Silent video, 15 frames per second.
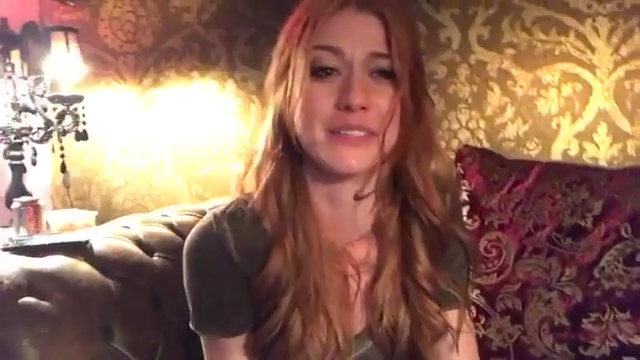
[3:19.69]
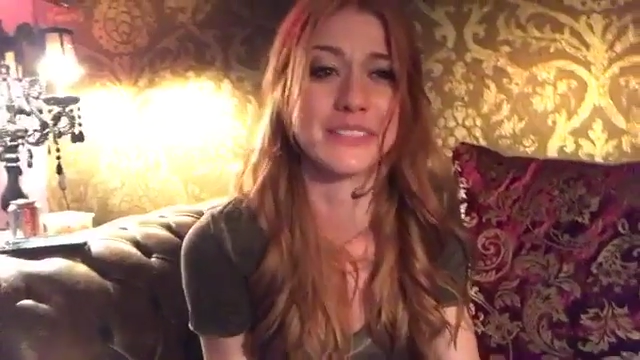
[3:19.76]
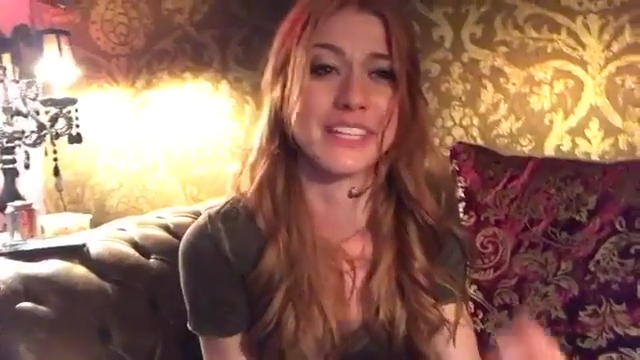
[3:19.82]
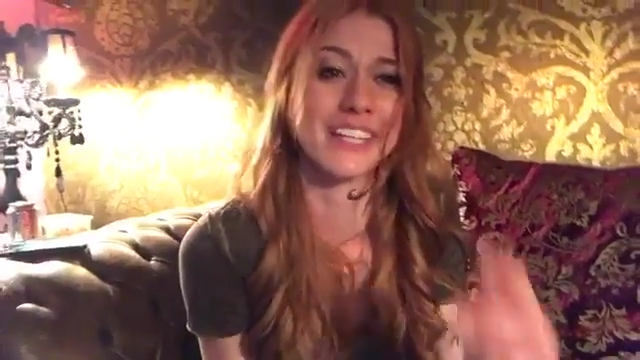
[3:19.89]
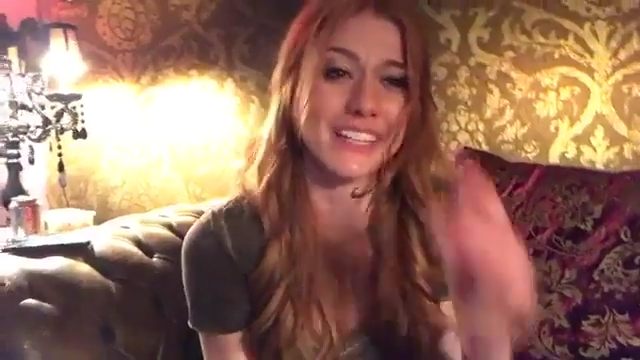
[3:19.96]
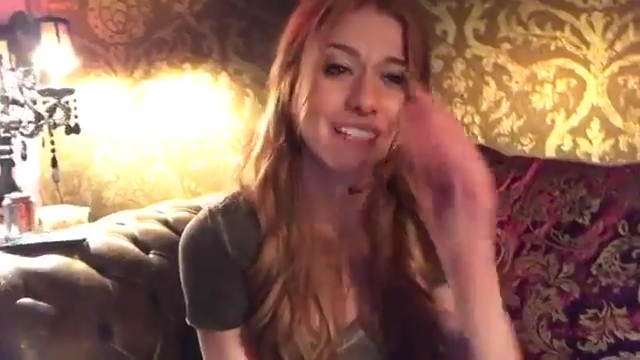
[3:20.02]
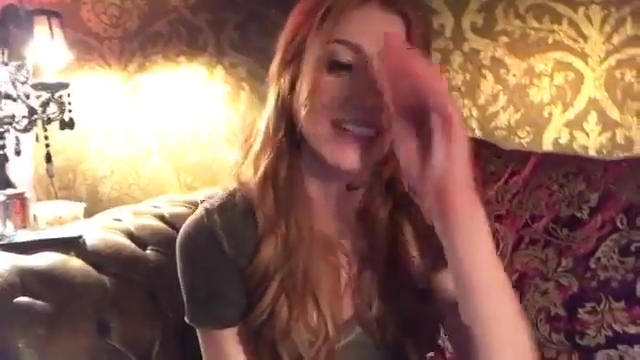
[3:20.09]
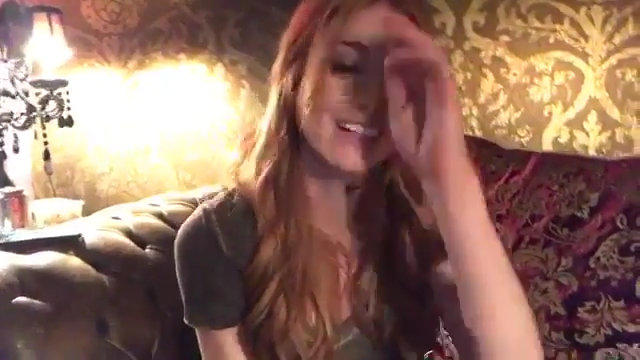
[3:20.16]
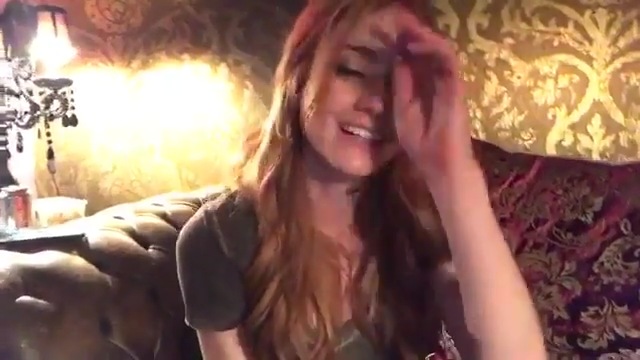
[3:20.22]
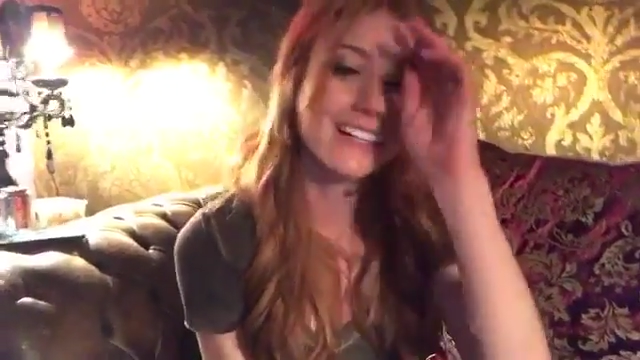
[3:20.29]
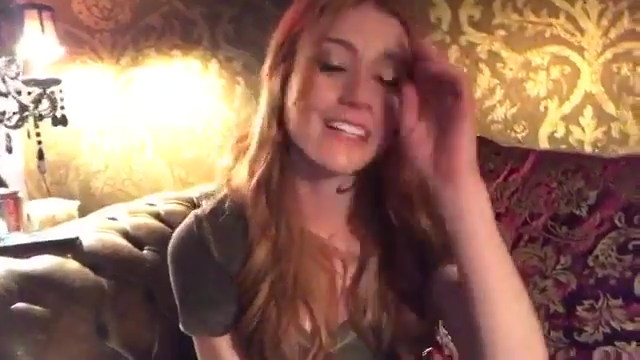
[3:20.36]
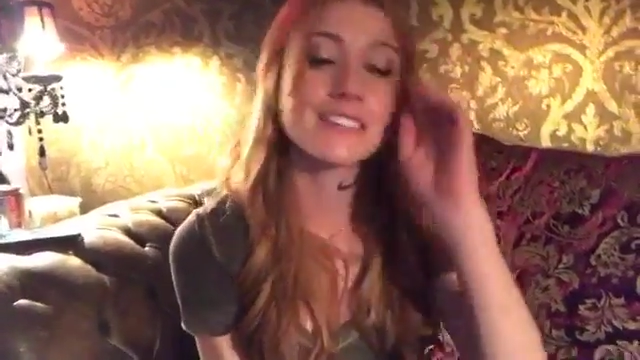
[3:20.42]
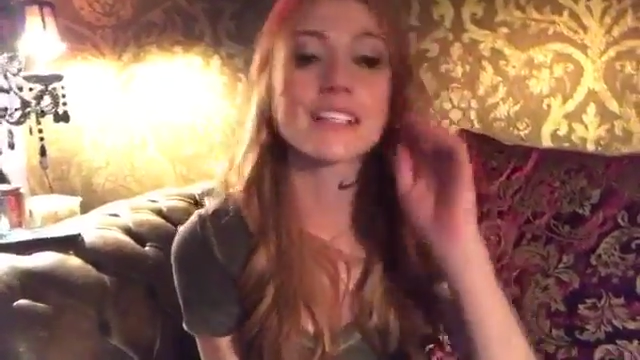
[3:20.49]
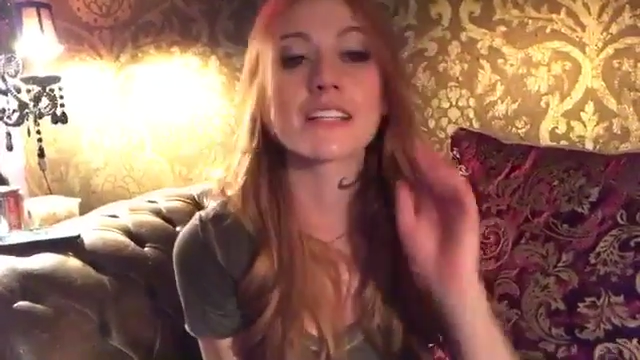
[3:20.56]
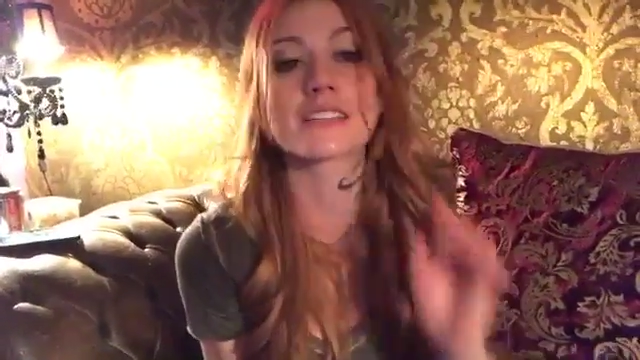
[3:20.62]
Like,
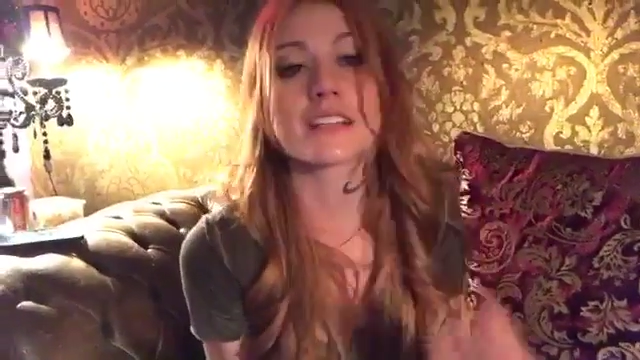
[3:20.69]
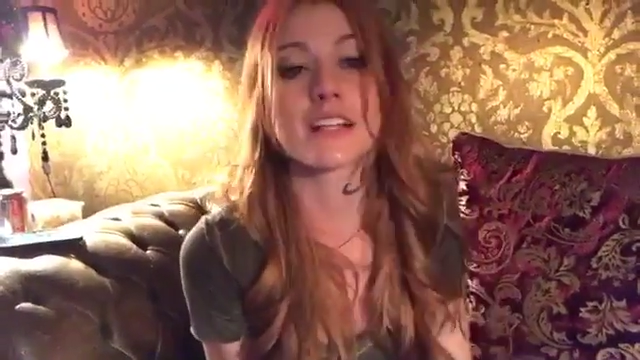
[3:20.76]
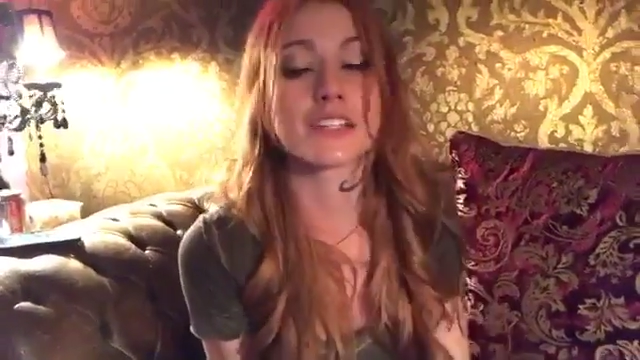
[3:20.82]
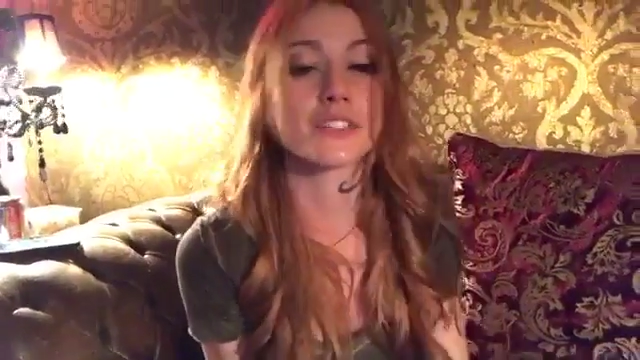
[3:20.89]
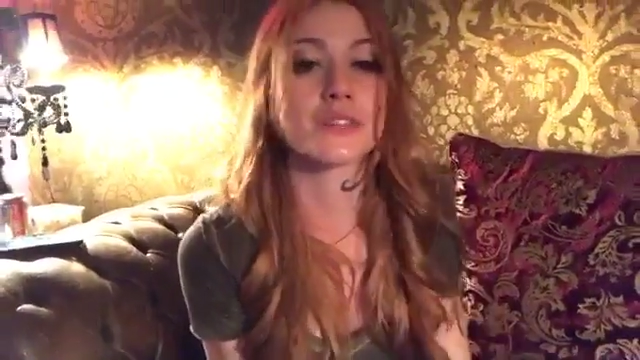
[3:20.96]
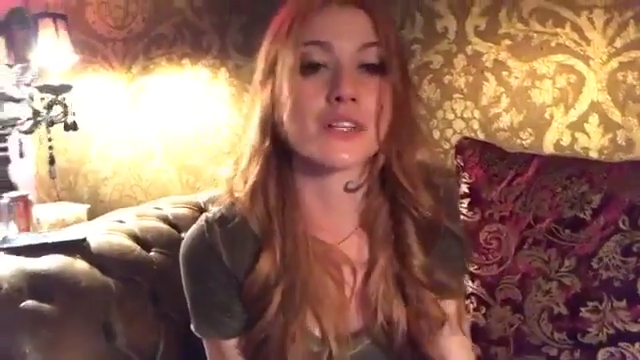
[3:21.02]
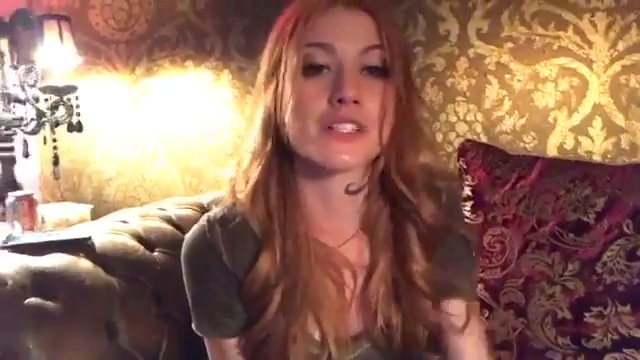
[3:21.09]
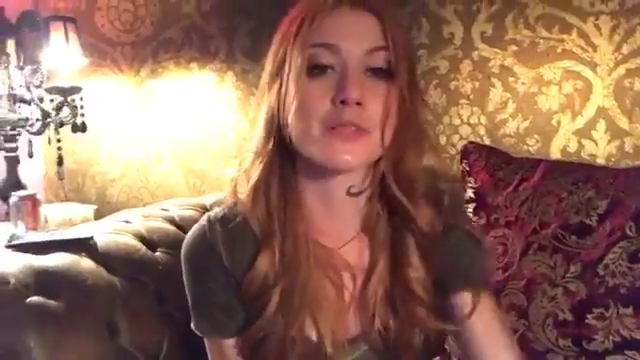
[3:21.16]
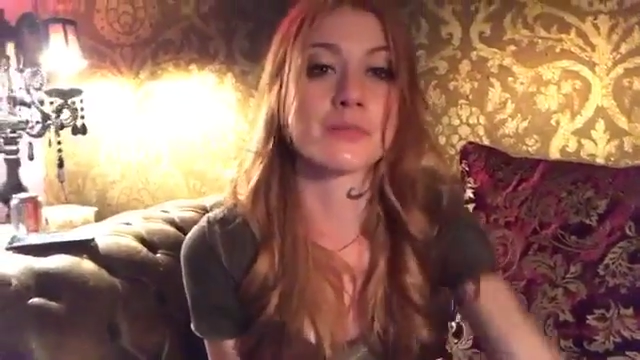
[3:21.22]
it takes a lot to trust a